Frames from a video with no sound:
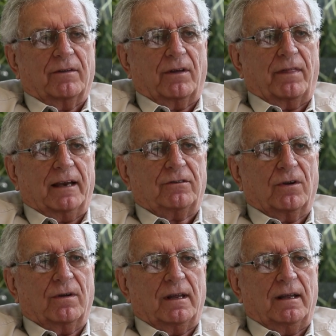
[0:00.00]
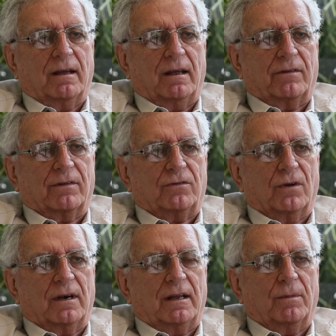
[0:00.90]
So that journey is a
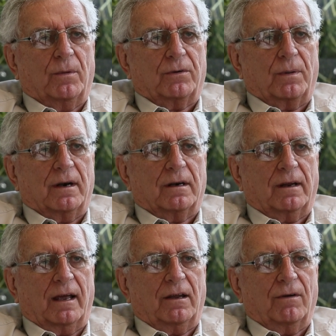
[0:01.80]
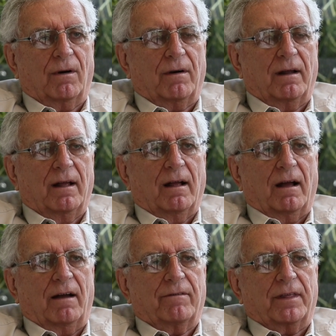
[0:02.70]
journey which we're going to take you on
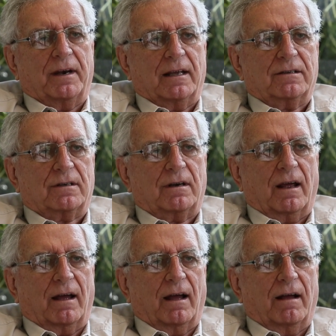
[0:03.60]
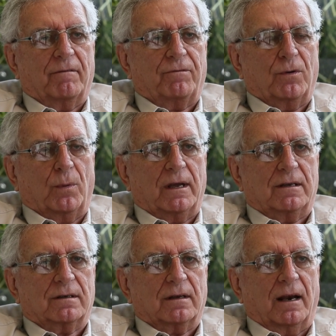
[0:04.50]
over the next uh, few
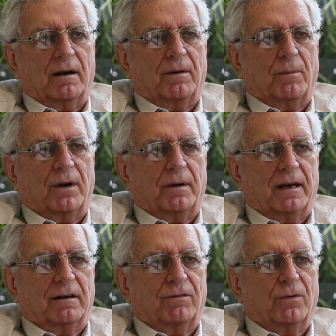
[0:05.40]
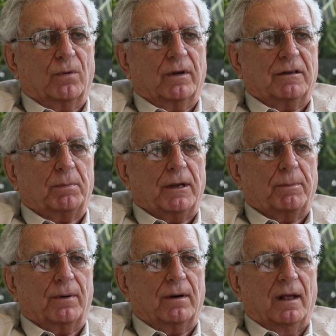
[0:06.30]
weeks, and we'll interview all these
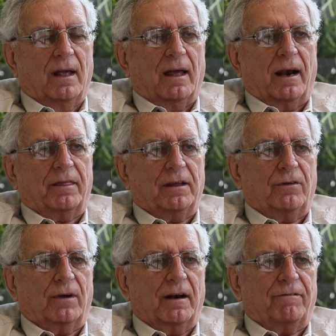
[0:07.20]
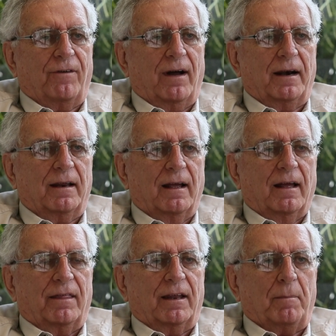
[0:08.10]
people. And I think you're going to find
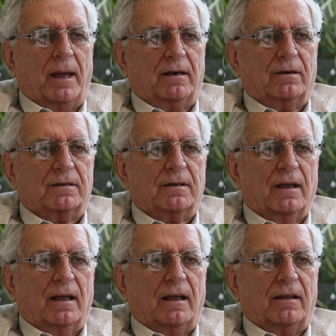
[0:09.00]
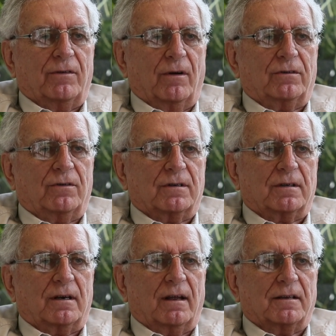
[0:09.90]
that Mantis is not
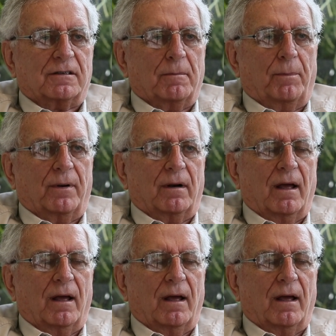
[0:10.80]
just a simple